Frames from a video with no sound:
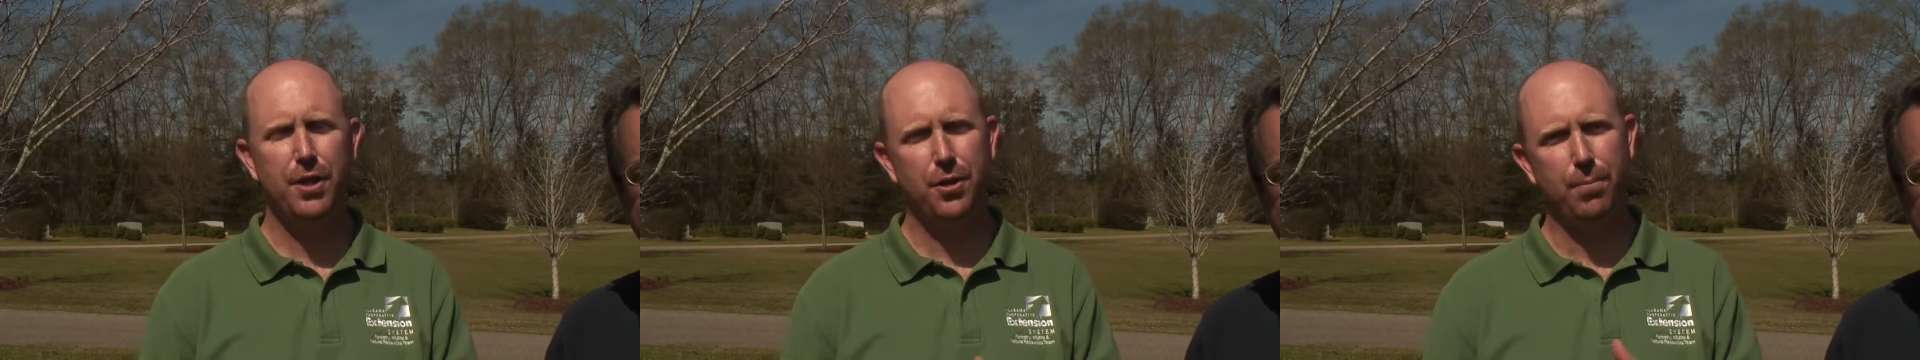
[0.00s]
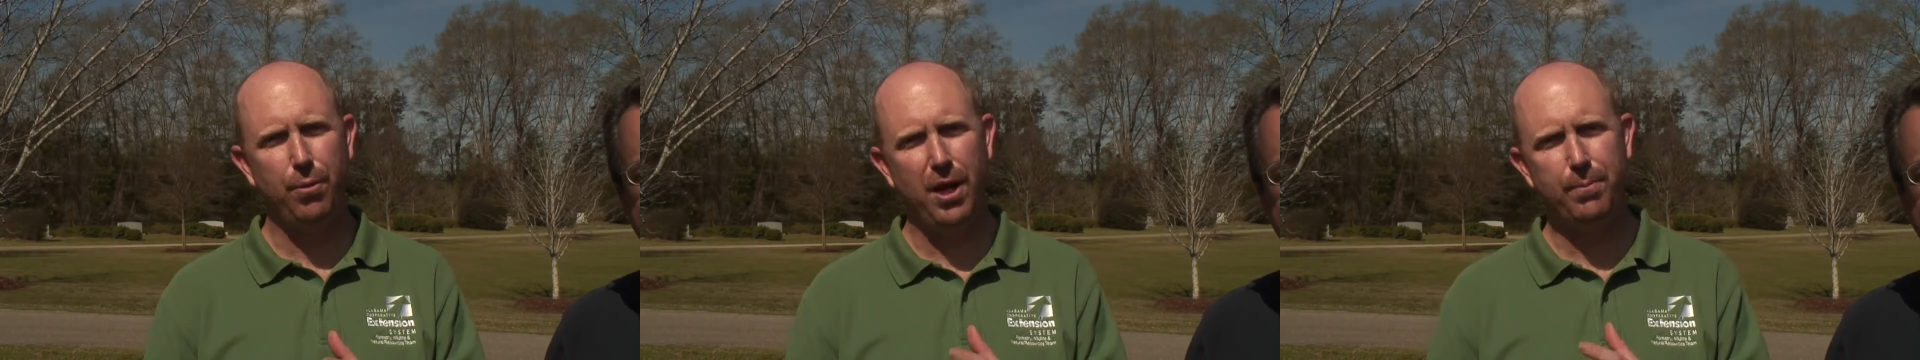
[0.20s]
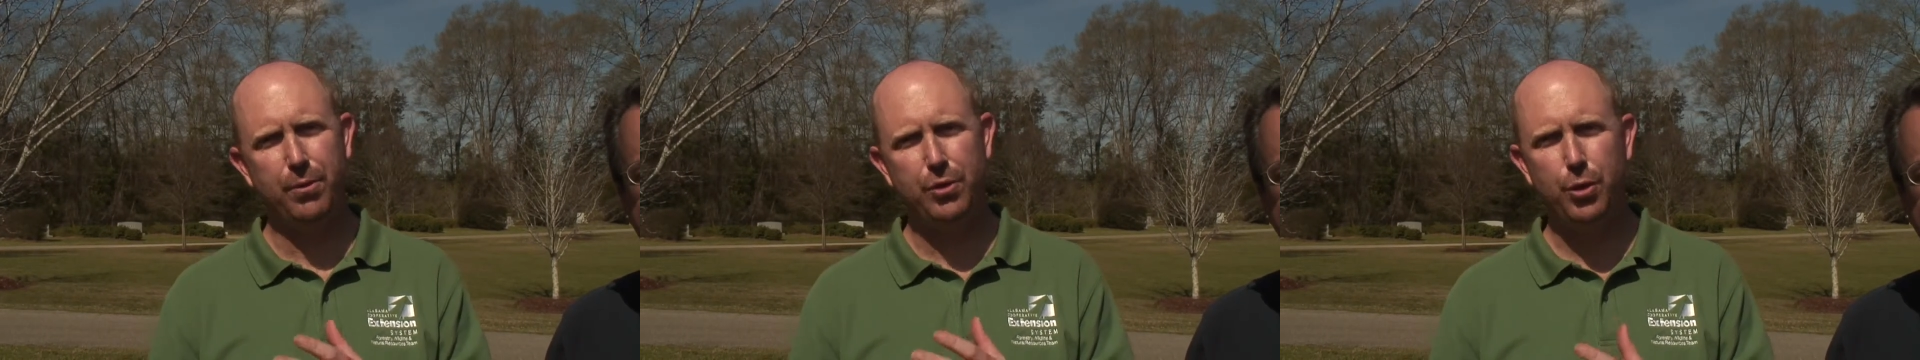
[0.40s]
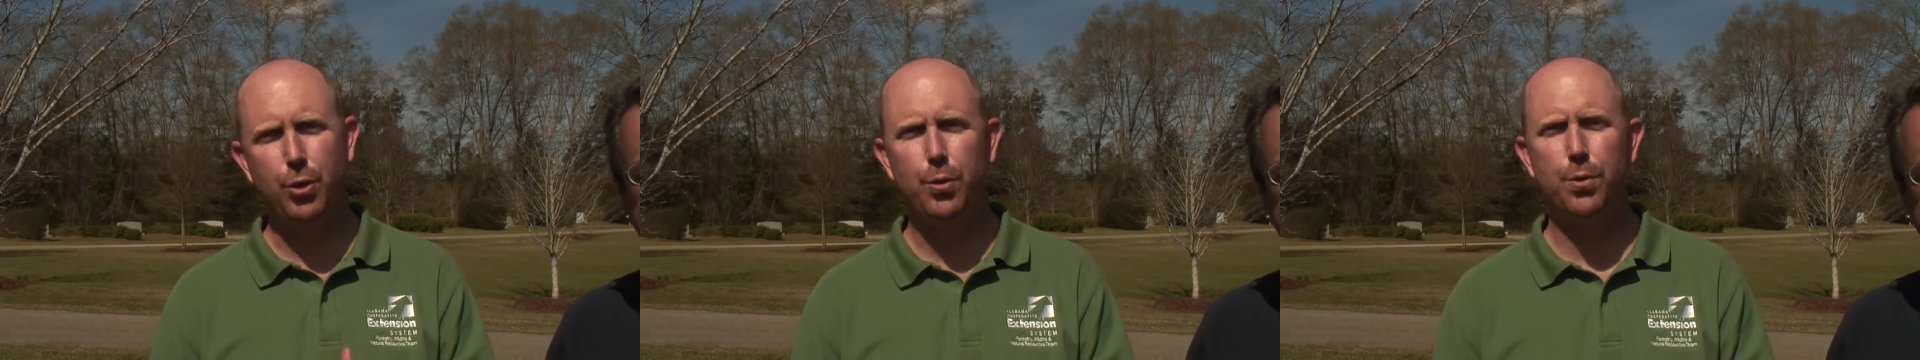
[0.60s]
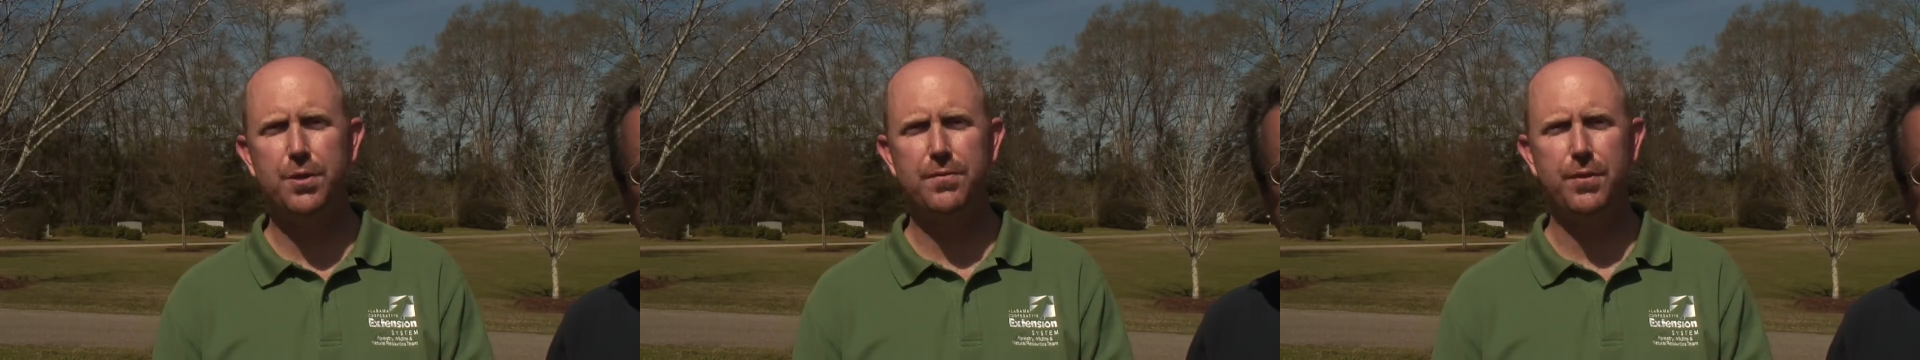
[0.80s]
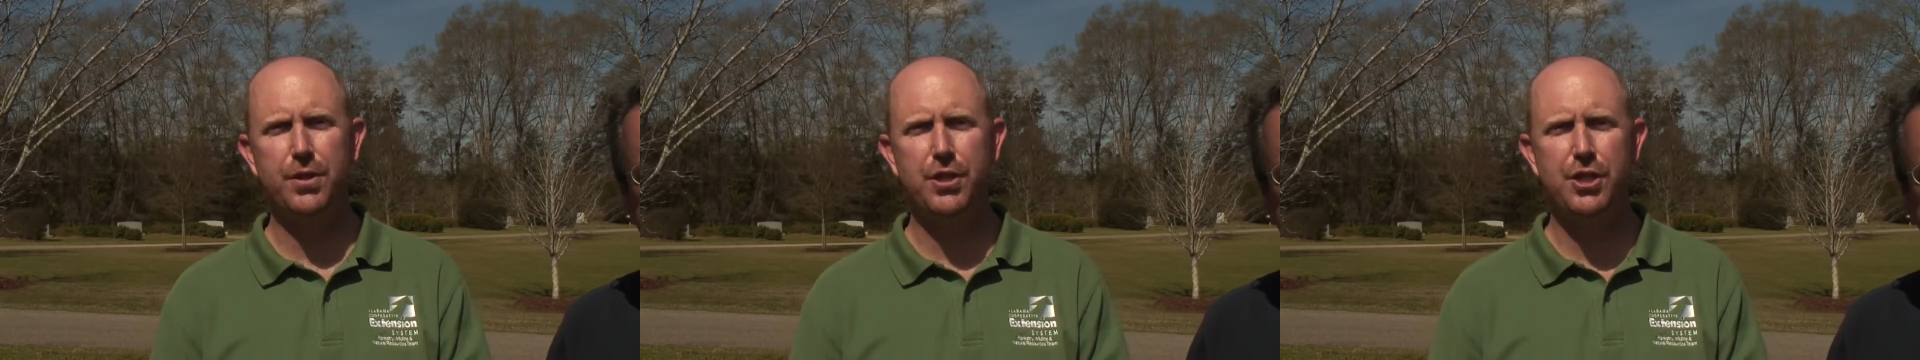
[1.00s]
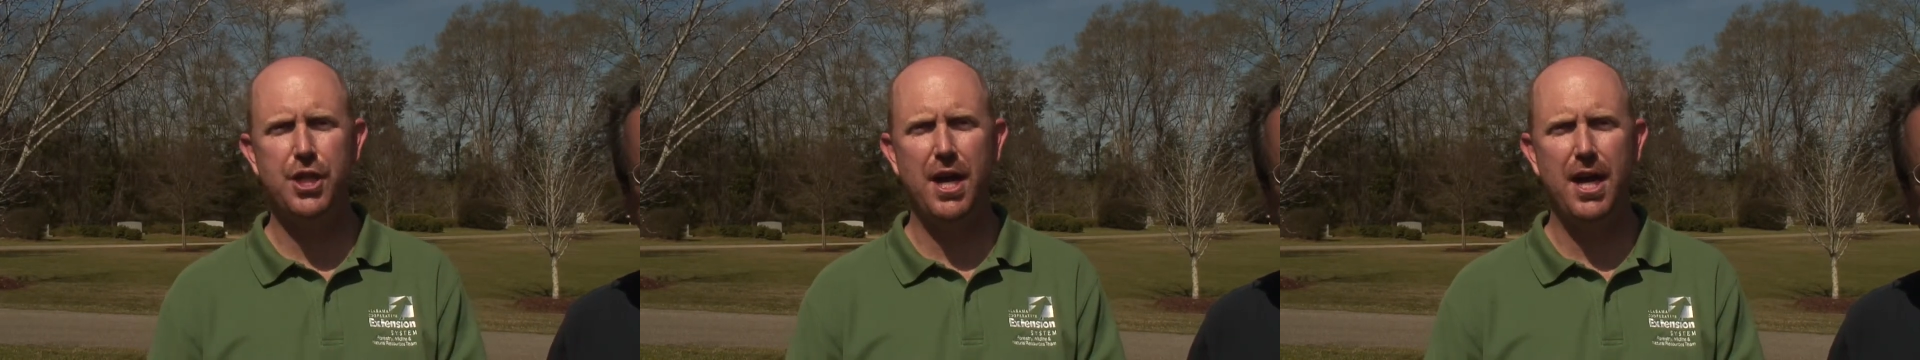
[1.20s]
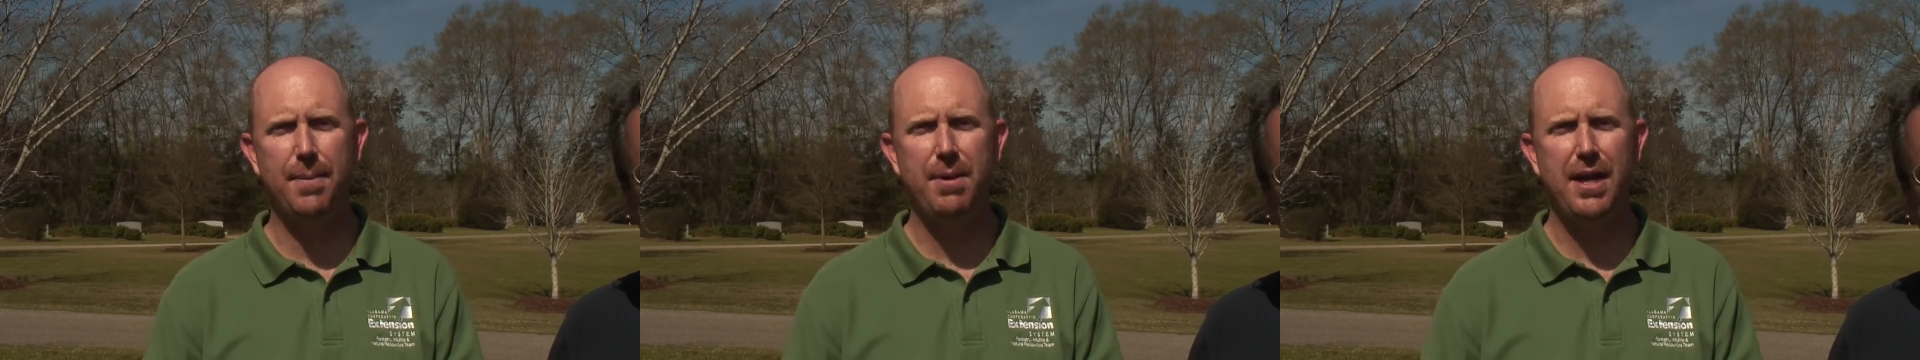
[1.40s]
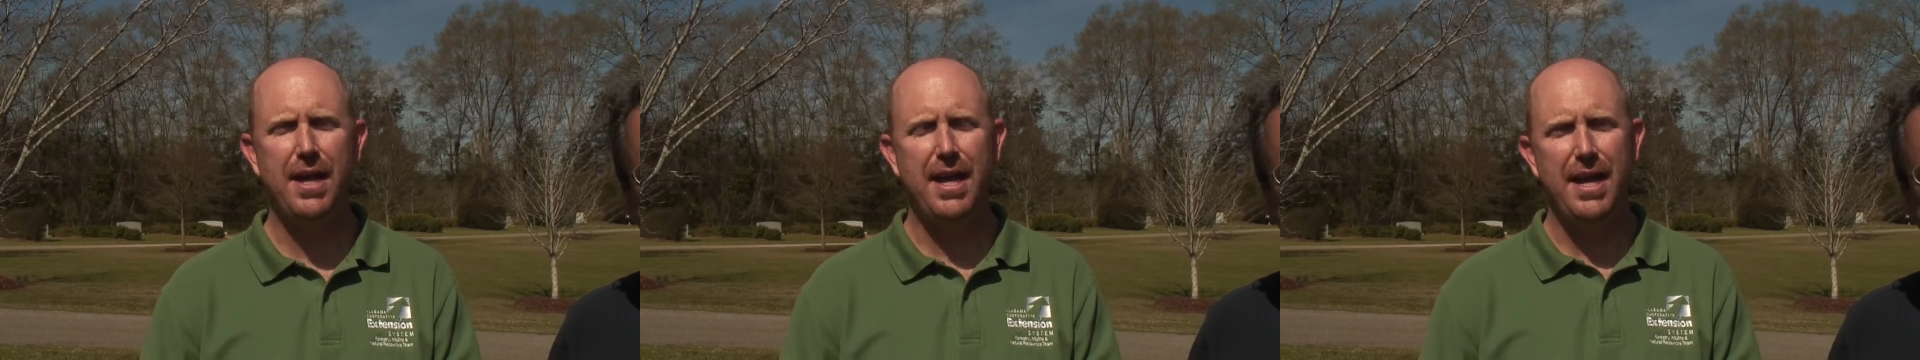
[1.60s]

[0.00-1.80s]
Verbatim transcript: the proper tools for the job